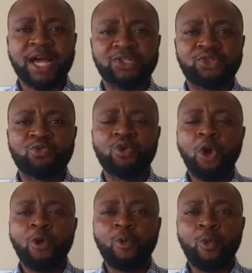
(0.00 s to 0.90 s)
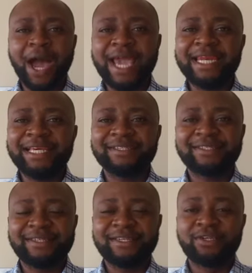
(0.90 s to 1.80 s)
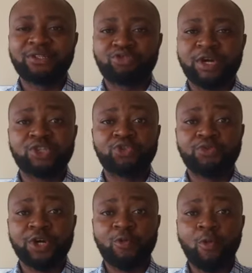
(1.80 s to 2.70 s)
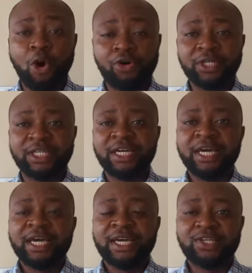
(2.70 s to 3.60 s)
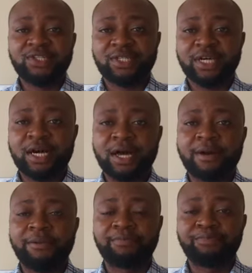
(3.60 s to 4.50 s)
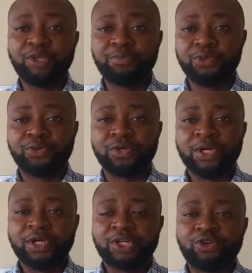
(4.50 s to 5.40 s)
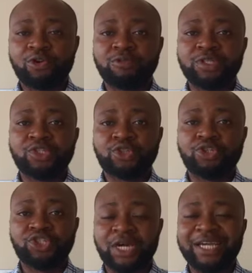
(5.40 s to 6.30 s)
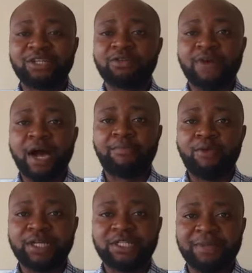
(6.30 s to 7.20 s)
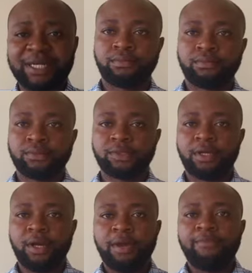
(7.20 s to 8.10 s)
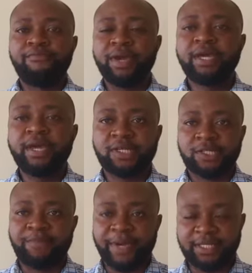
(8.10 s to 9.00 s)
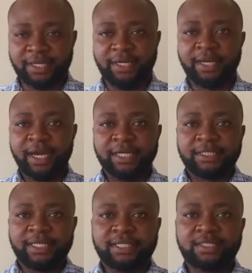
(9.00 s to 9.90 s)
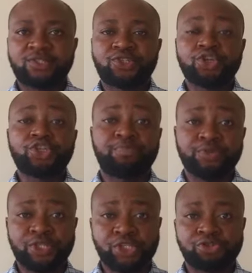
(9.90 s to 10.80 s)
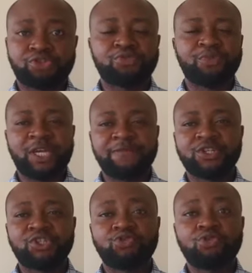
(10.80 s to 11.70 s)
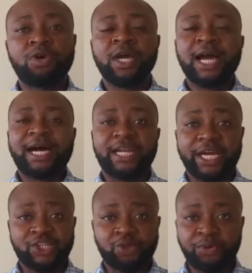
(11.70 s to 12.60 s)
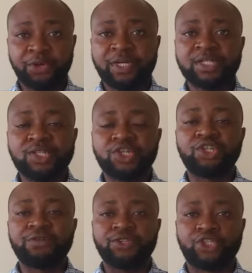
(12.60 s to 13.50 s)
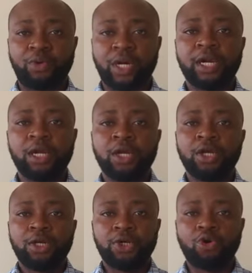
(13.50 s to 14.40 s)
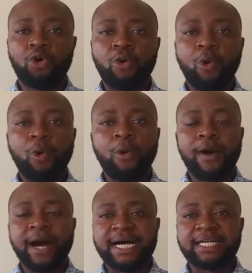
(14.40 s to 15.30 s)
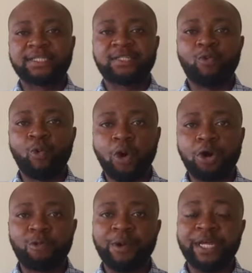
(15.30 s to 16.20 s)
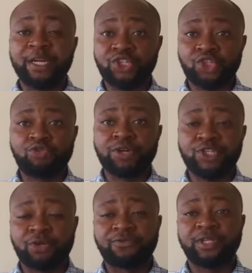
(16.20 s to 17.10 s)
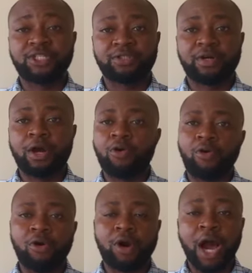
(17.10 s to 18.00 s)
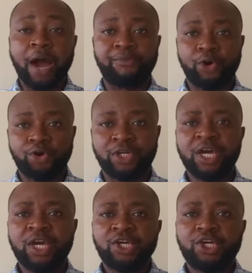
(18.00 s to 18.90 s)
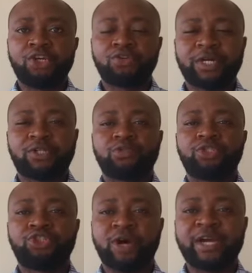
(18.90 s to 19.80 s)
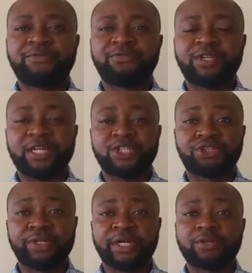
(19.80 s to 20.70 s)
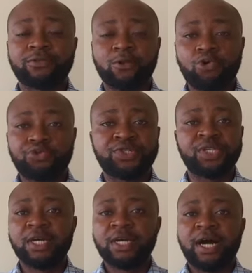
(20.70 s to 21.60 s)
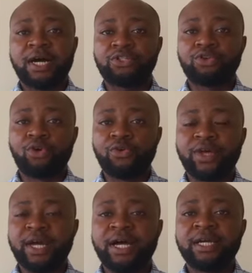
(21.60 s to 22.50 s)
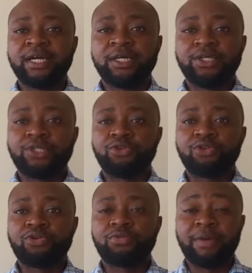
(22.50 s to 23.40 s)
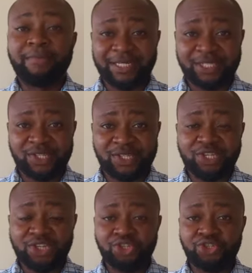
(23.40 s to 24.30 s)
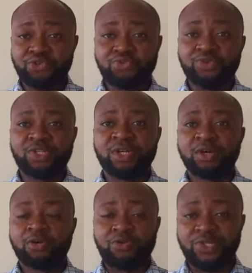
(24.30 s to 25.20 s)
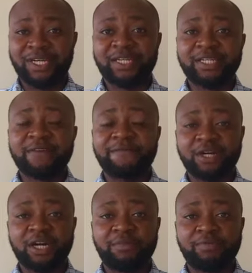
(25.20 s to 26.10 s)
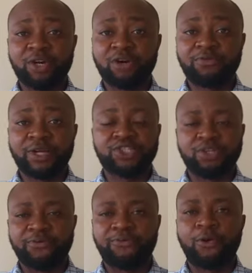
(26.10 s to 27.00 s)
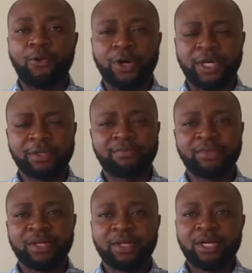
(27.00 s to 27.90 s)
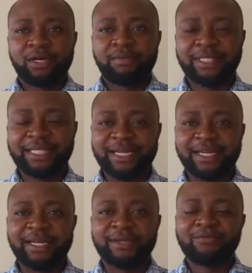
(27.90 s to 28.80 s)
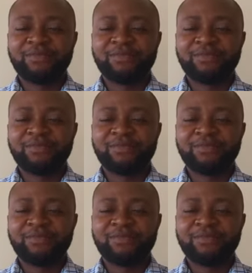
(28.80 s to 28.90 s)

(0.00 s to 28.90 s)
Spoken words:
as to why is he trying to reward his people, with such kind of appointment. Many expected that such position should be given to an experienced individual, who has worked within the soils of Nigeria or abroad in order to drive the Nigerian roles and other, emergency issues concerning the Federal Republic of Nigeria forward. But then,